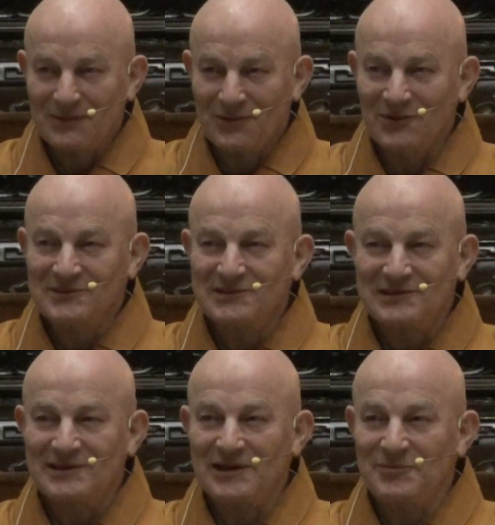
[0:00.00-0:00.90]
all the
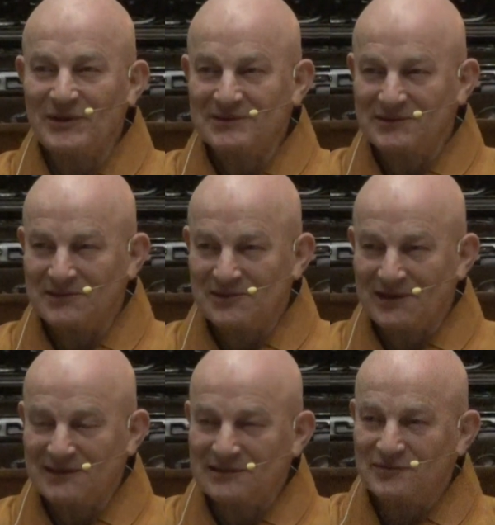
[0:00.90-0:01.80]
dimensions
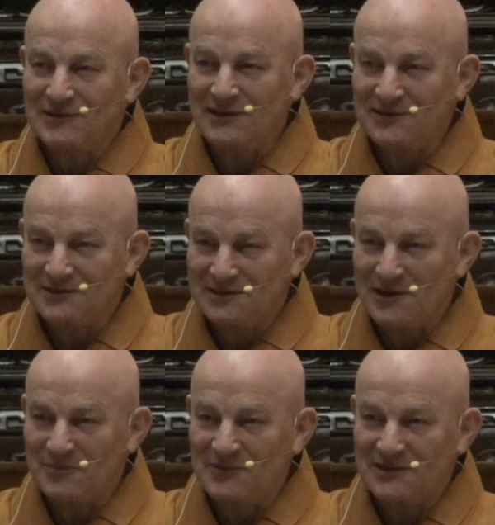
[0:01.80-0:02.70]
are different in
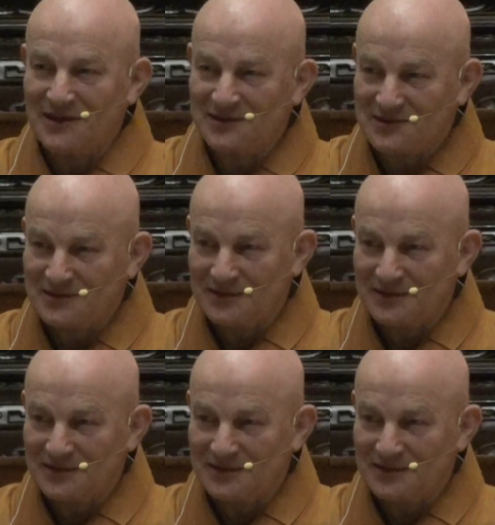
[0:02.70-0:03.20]
emptiness.